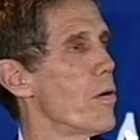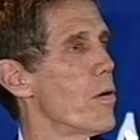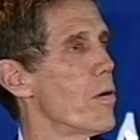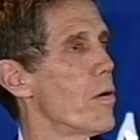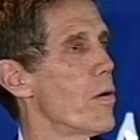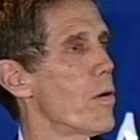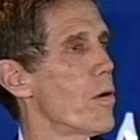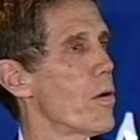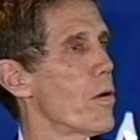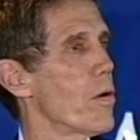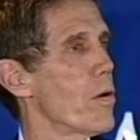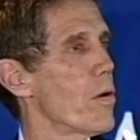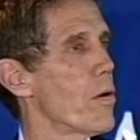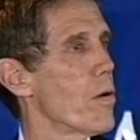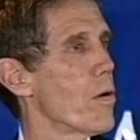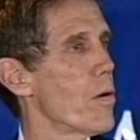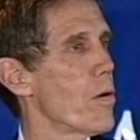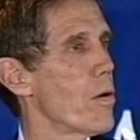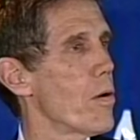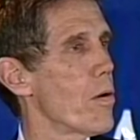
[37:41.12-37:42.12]

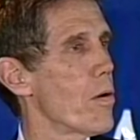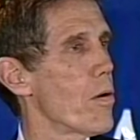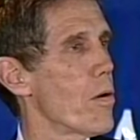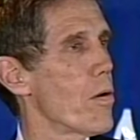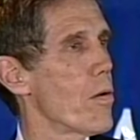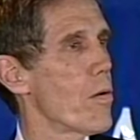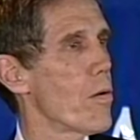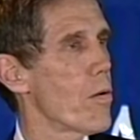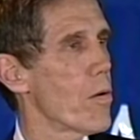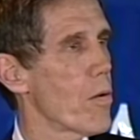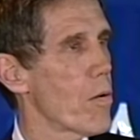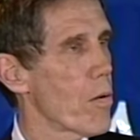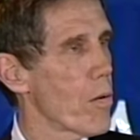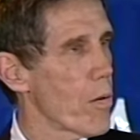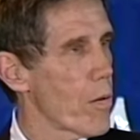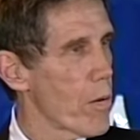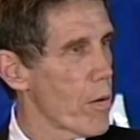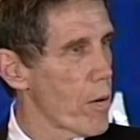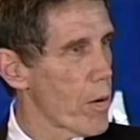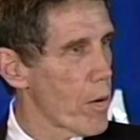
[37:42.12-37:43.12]

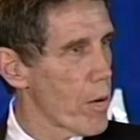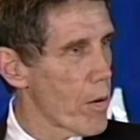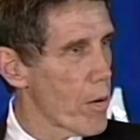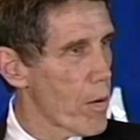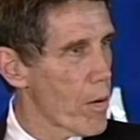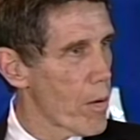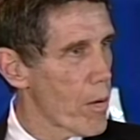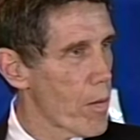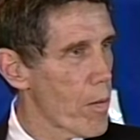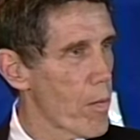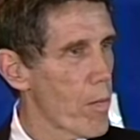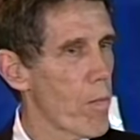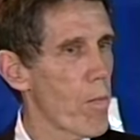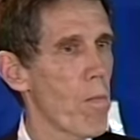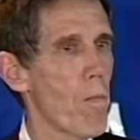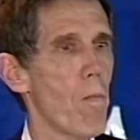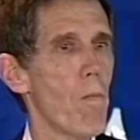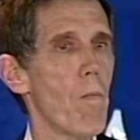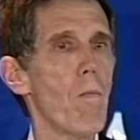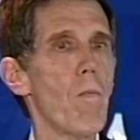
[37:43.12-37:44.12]

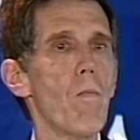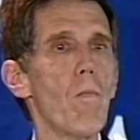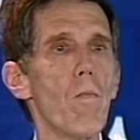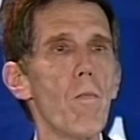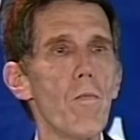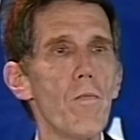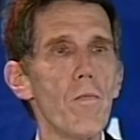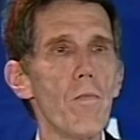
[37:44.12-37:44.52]
No one is speaking in this clip.